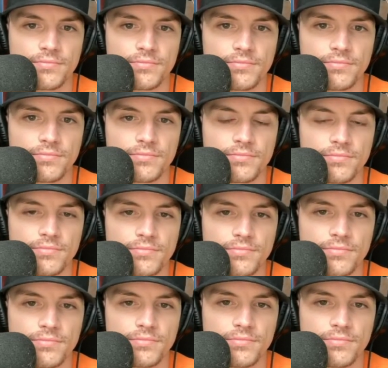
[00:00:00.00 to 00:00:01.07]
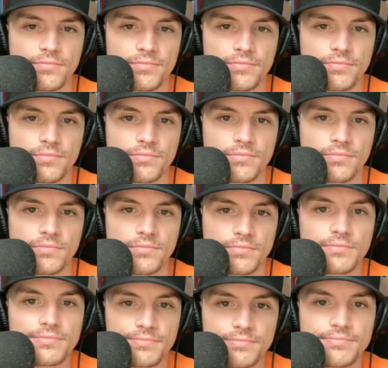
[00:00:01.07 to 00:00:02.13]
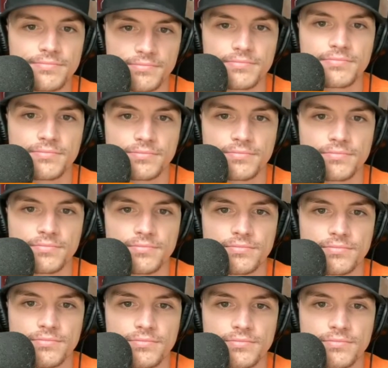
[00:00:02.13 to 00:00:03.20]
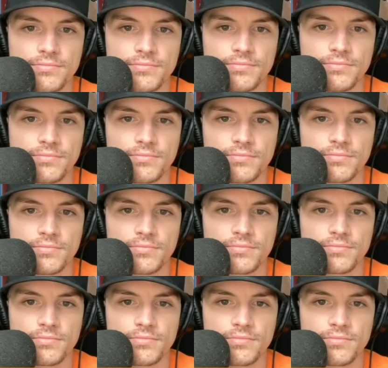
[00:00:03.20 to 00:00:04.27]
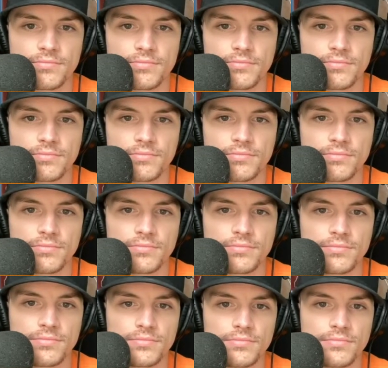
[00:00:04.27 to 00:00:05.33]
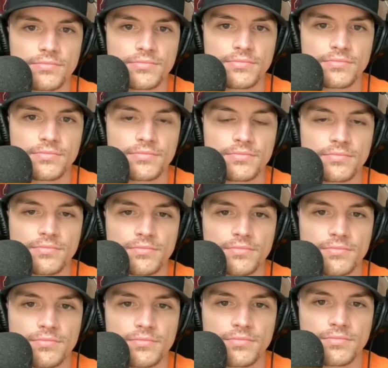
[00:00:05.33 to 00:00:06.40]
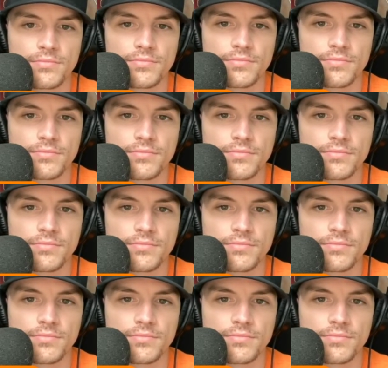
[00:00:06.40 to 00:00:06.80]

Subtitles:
No words are spoken by the person on screen.